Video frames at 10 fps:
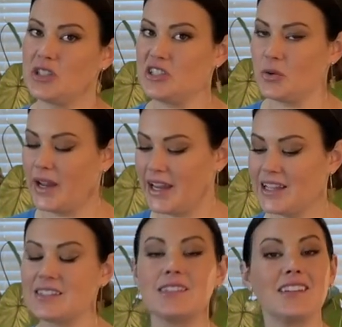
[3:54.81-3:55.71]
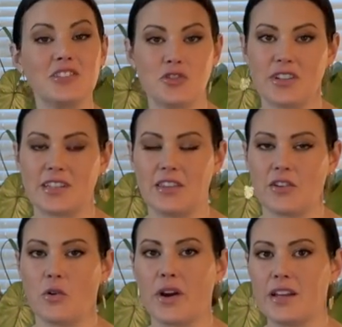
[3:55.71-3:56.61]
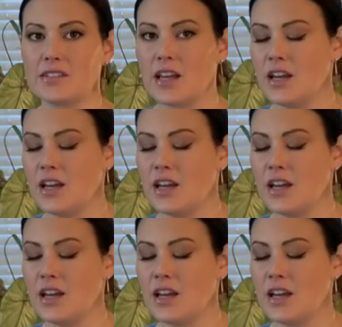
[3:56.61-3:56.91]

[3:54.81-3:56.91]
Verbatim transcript: doing is sun stressing their Hoyas.